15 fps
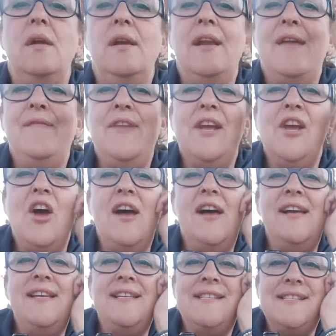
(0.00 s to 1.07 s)
Love you
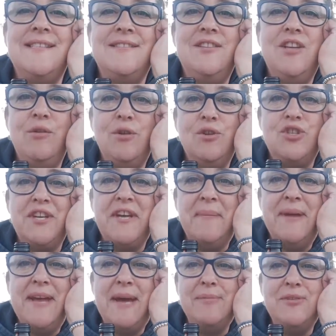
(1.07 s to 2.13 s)
guys. You all cheer
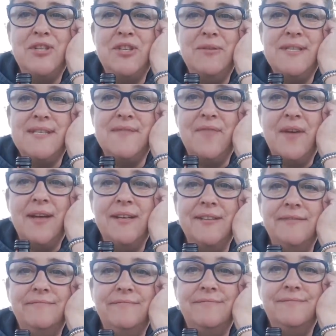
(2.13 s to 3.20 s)
me up too, it's
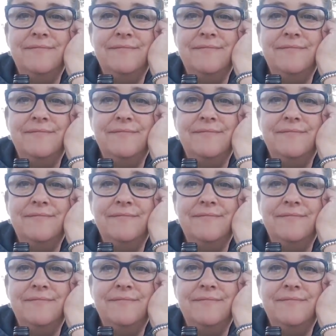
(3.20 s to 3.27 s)
fun.